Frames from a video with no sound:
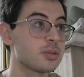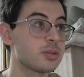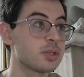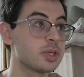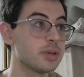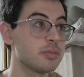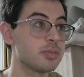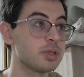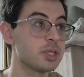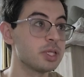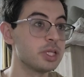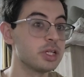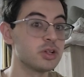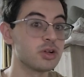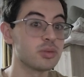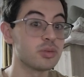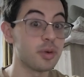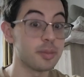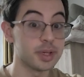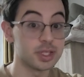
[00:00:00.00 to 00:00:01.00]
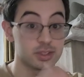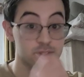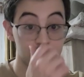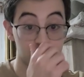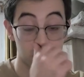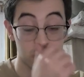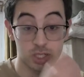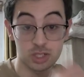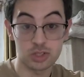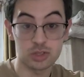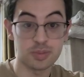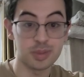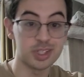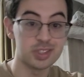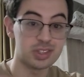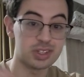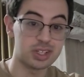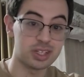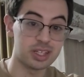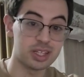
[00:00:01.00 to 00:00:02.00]
You have linear momentum, which is
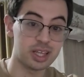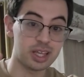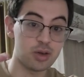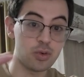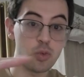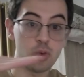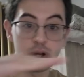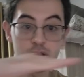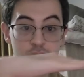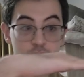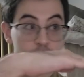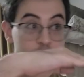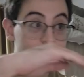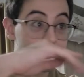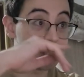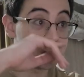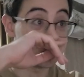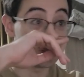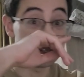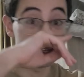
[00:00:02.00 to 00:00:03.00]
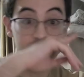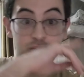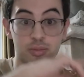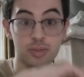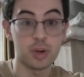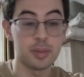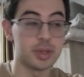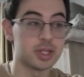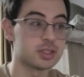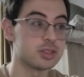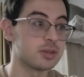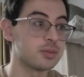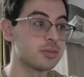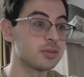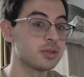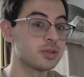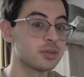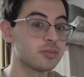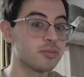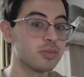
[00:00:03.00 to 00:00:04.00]
basically like one direction of momentum.
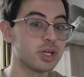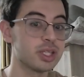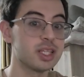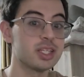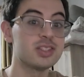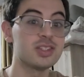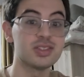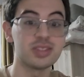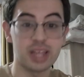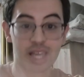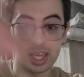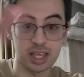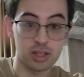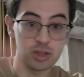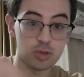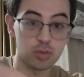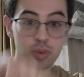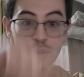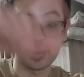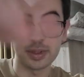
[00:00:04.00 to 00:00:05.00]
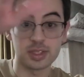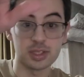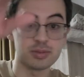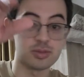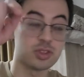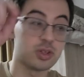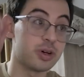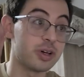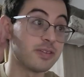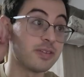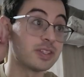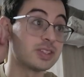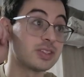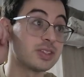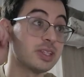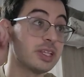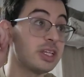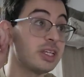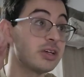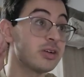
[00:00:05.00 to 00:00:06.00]
But this is angular momentum. So if it's
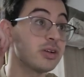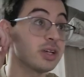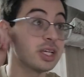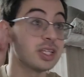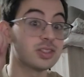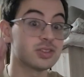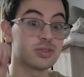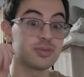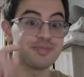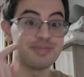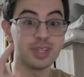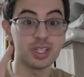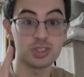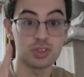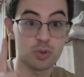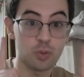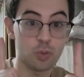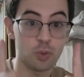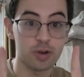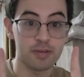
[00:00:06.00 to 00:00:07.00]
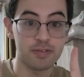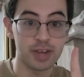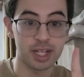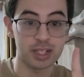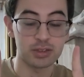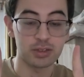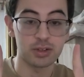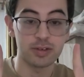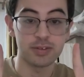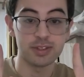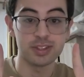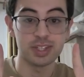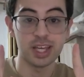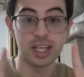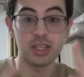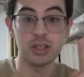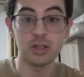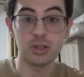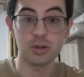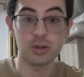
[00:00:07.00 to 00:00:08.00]
linear, it's in one vector. If it's
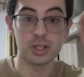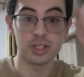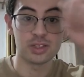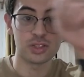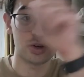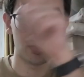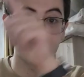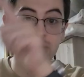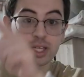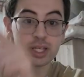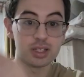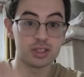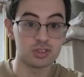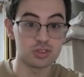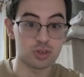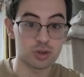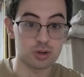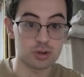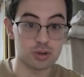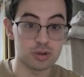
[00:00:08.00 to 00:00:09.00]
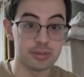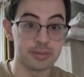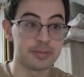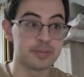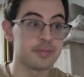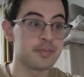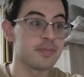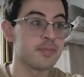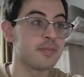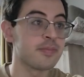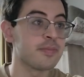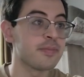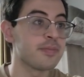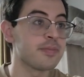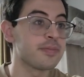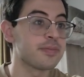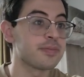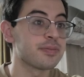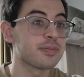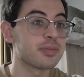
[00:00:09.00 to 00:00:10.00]
angular, it's going in a circle.
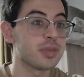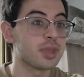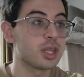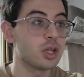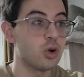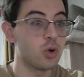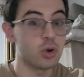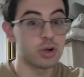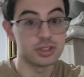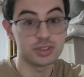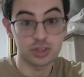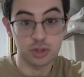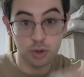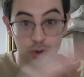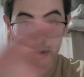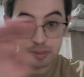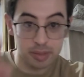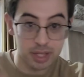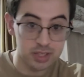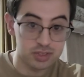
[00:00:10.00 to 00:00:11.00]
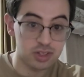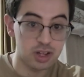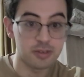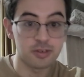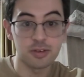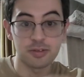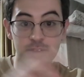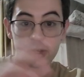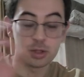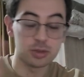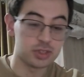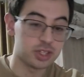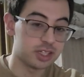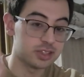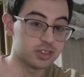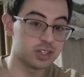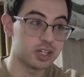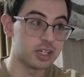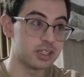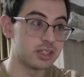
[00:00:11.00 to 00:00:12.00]
Or it's going based off of cosine
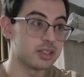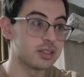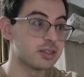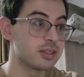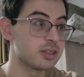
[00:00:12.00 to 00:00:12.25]
sine.